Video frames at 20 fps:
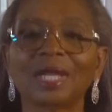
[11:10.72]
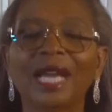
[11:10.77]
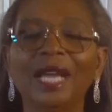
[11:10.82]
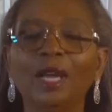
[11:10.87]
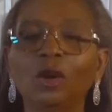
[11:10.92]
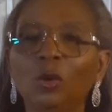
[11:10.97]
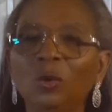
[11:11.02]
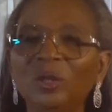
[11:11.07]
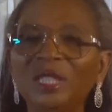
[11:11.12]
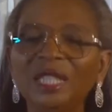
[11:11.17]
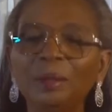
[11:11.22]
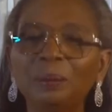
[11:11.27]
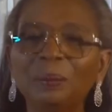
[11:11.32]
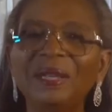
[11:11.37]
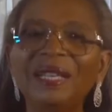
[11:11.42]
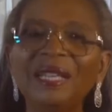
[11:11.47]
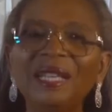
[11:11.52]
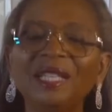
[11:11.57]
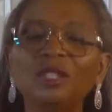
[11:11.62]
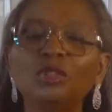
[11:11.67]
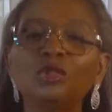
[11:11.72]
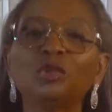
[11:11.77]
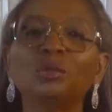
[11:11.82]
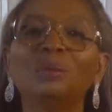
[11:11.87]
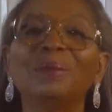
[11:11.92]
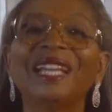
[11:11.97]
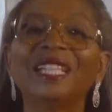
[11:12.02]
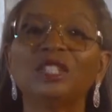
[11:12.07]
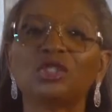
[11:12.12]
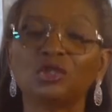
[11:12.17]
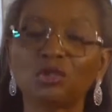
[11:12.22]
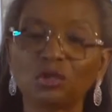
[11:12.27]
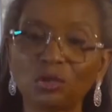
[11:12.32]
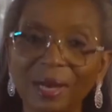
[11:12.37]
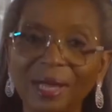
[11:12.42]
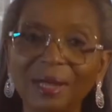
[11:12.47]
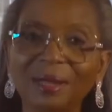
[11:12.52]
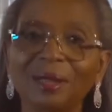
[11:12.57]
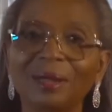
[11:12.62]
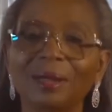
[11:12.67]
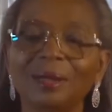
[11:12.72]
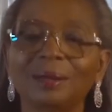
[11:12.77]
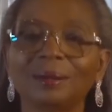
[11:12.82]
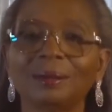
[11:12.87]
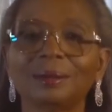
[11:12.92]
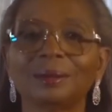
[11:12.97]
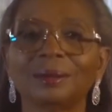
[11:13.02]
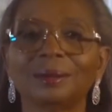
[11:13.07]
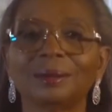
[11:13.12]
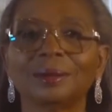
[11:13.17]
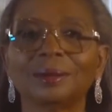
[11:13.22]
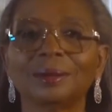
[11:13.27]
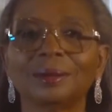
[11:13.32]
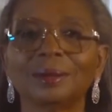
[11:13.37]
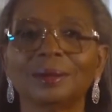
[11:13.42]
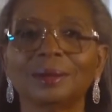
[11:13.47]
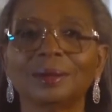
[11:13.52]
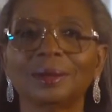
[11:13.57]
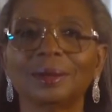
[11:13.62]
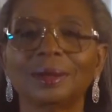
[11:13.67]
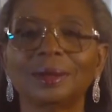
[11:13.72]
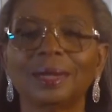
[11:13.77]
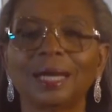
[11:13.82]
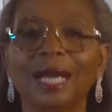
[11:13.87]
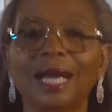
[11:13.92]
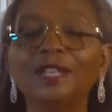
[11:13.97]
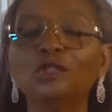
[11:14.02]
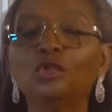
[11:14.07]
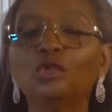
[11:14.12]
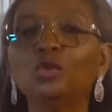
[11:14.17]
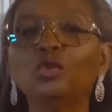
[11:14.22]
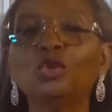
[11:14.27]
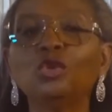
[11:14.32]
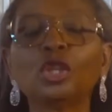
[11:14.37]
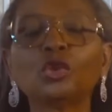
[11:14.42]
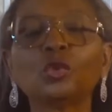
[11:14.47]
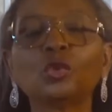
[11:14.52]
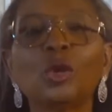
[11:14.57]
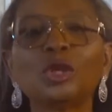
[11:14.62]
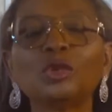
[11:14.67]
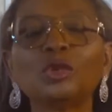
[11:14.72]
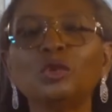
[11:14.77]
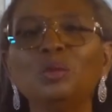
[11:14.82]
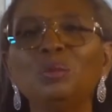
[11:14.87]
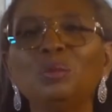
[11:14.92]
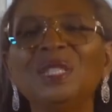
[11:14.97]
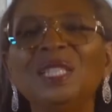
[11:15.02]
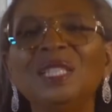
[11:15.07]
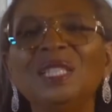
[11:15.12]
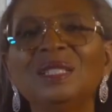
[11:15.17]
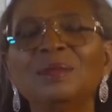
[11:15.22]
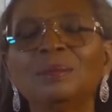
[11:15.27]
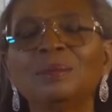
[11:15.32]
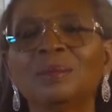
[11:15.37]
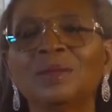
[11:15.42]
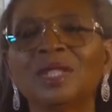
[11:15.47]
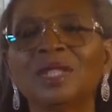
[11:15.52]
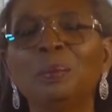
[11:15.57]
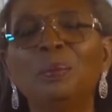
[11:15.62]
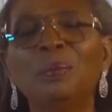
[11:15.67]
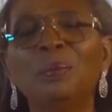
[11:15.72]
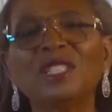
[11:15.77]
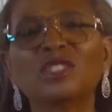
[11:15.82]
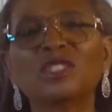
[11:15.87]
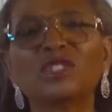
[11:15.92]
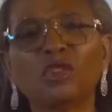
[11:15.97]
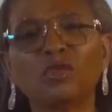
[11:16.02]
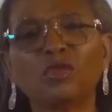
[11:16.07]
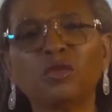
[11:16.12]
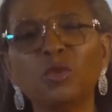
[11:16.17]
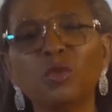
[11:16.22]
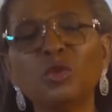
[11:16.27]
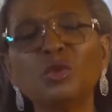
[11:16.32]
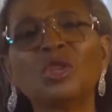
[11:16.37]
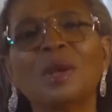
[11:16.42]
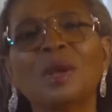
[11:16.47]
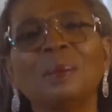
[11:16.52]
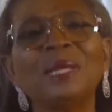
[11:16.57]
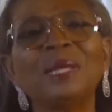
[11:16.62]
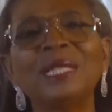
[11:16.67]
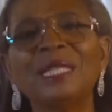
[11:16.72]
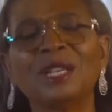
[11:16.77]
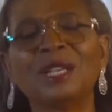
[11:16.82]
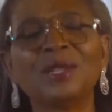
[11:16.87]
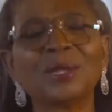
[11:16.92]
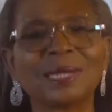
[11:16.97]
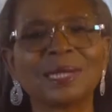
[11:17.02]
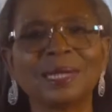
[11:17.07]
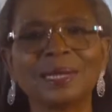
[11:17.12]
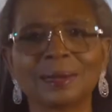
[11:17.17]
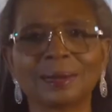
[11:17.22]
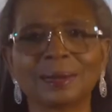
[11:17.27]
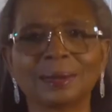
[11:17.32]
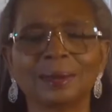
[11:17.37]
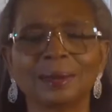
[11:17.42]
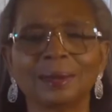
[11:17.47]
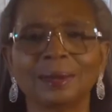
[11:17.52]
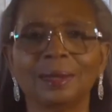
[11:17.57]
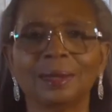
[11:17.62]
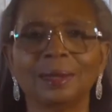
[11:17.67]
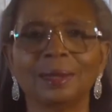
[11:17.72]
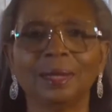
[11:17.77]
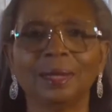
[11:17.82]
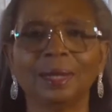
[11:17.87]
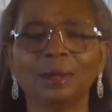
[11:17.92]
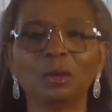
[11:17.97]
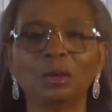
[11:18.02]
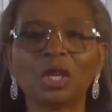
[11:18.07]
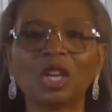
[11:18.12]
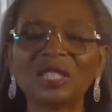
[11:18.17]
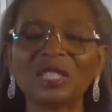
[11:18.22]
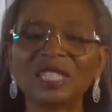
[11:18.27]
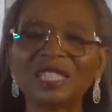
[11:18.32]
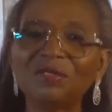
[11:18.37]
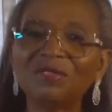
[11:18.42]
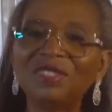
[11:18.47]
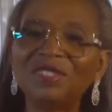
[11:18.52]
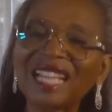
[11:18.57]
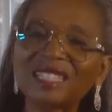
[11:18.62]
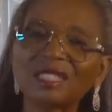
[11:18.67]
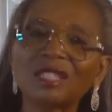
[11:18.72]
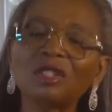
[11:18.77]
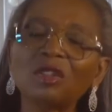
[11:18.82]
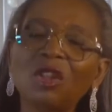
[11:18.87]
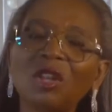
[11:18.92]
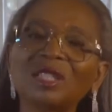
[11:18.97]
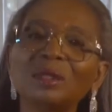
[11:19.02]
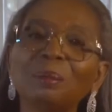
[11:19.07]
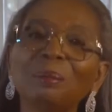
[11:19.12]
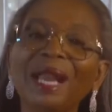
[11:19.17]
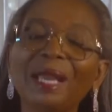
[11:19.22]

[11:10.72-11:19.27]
I only play to my strength. I do not want to be the best of who somebody else is, because if that's not